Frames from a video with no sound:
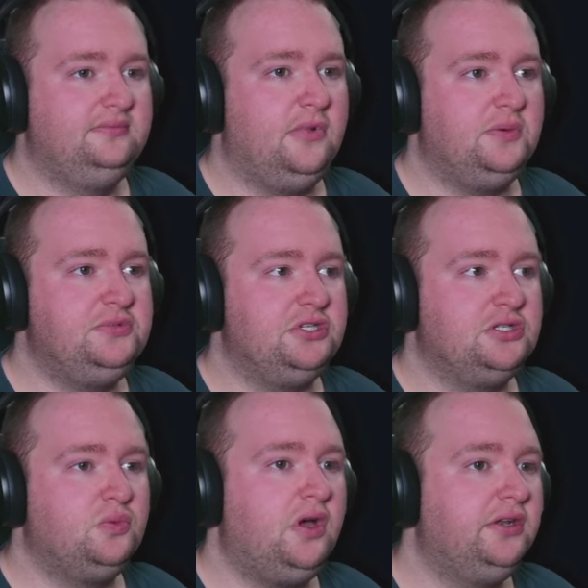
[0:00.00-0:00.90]

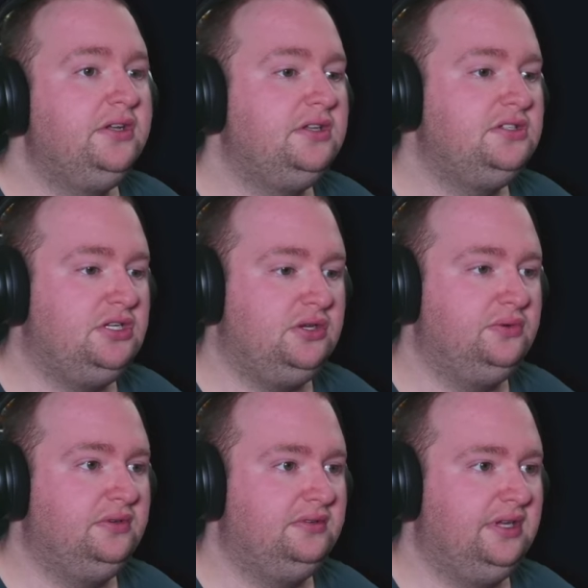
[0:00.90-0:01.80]
options 1,
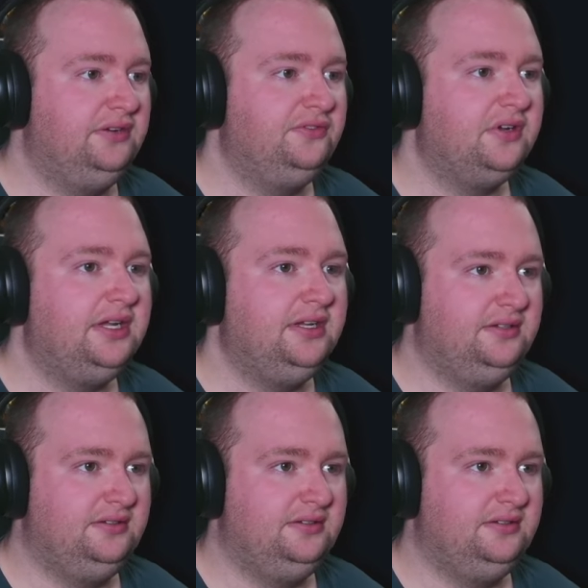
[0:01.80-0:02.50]
2, and 3.